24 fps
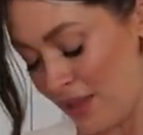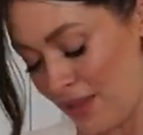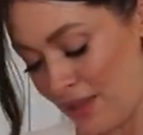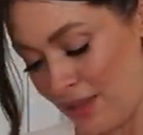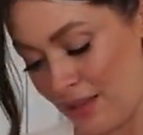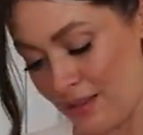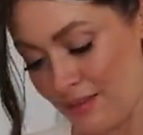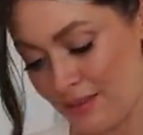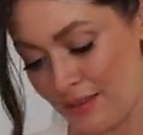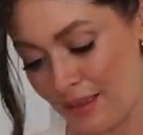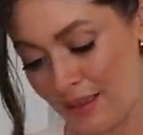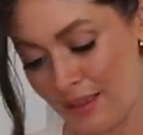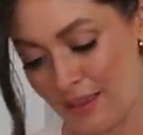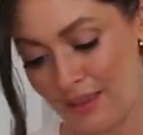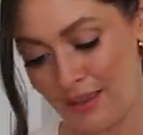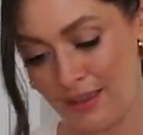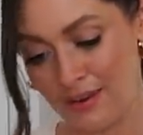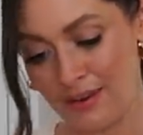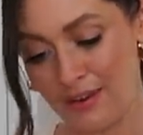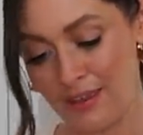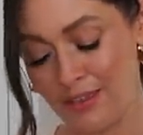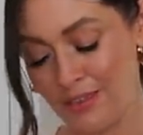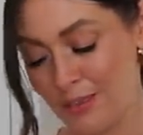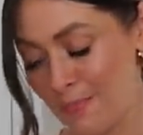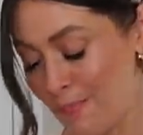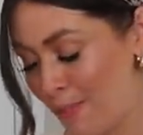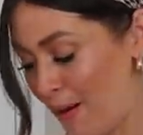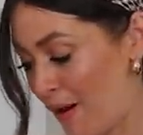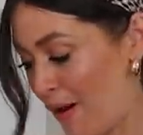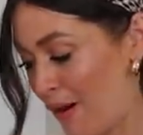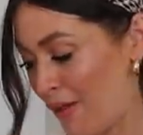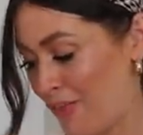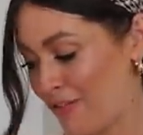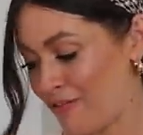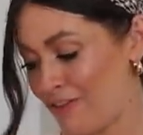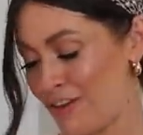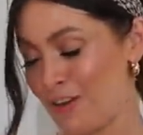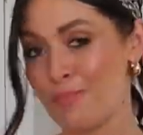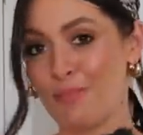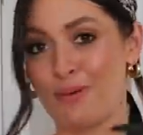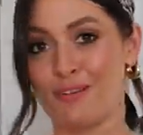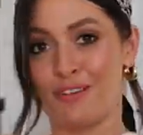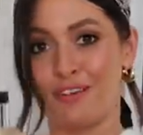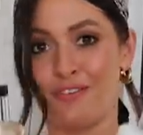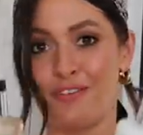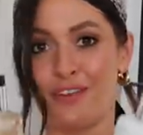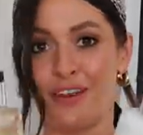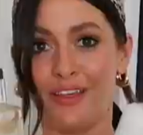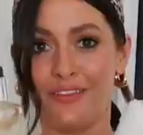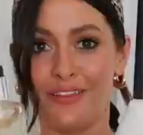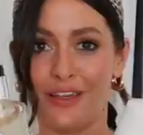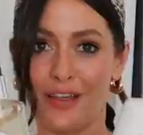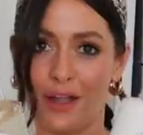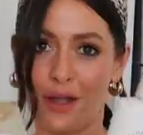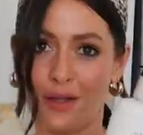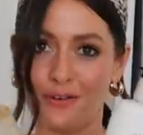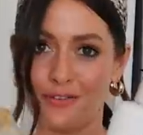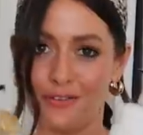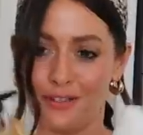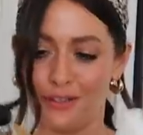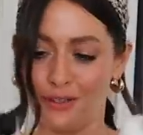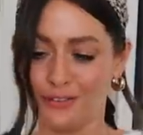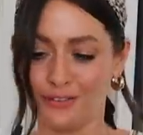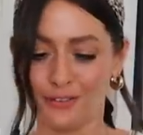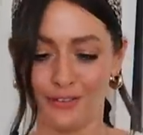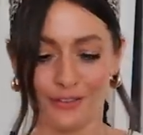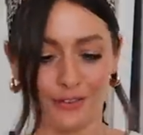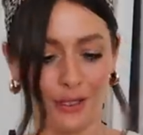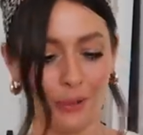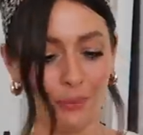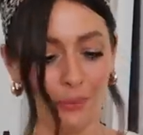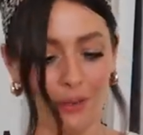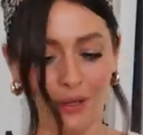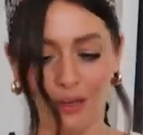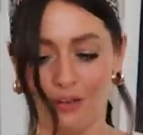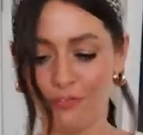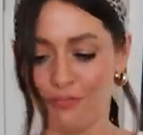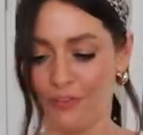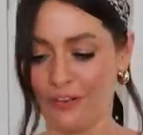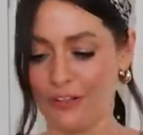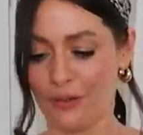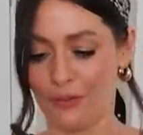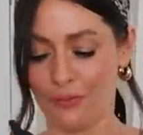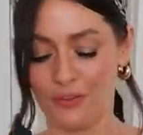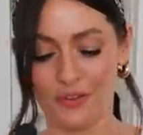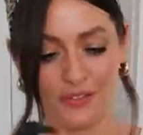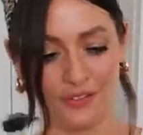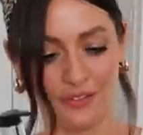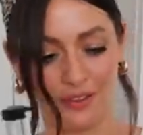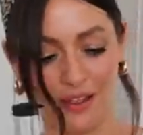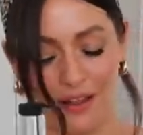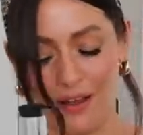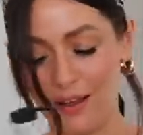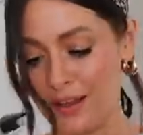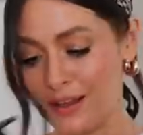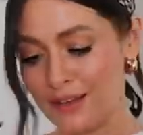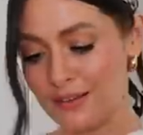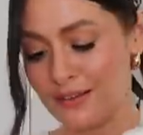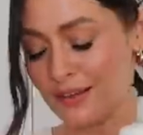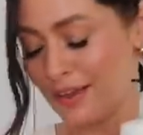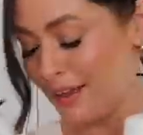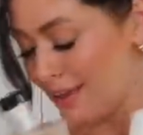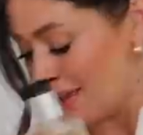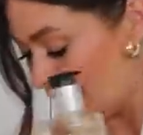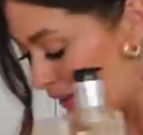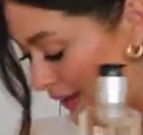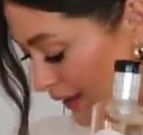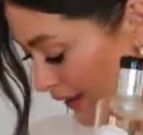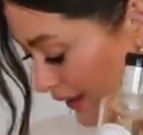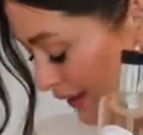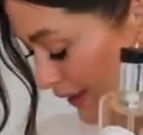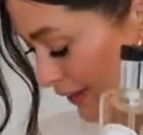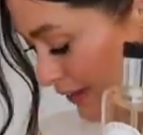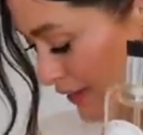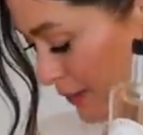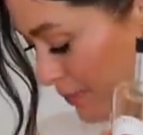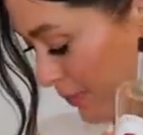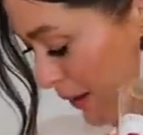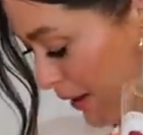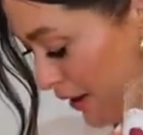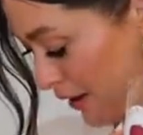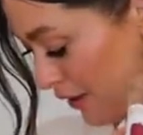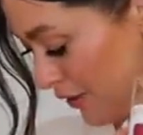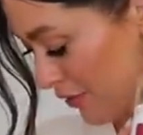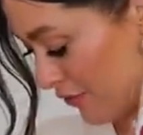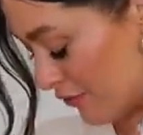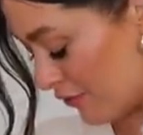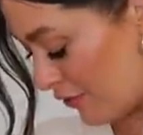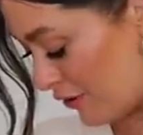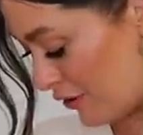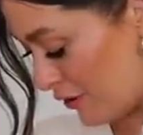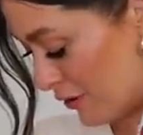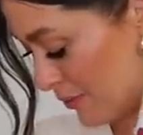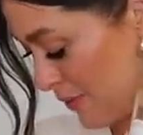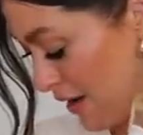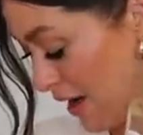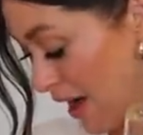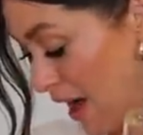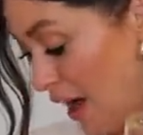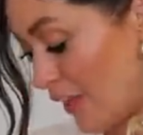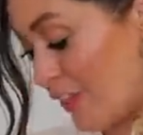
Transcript: these in the bathroom because I feel like they're going to look so lovely on the side in the bathroom.